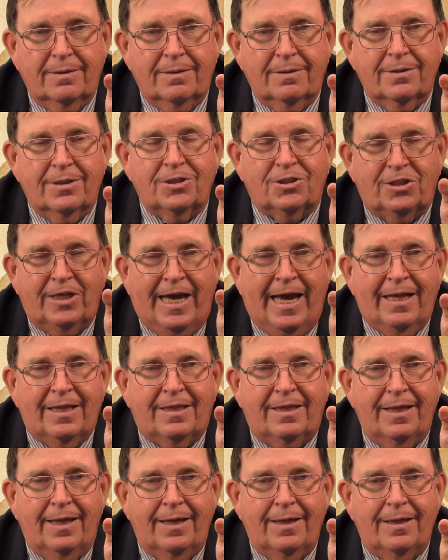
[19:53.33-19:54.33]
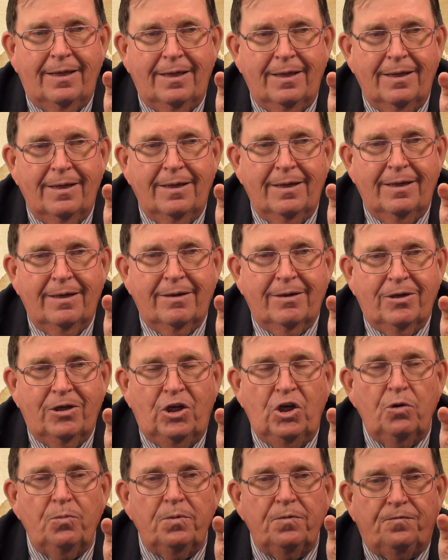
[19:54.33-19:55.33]
The sad thing,
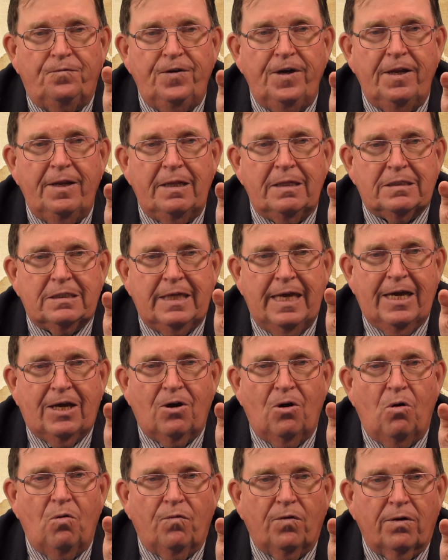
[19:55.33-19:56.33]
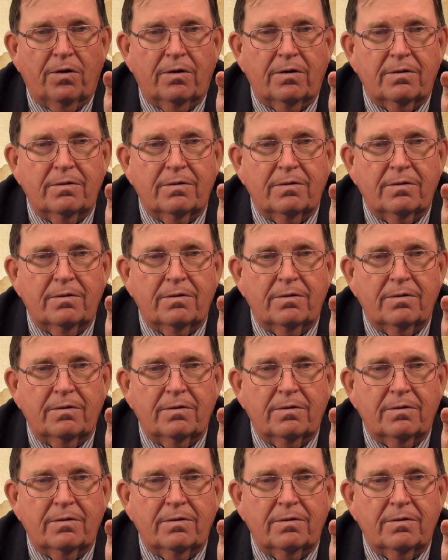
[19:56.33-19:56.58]
human feelings take over.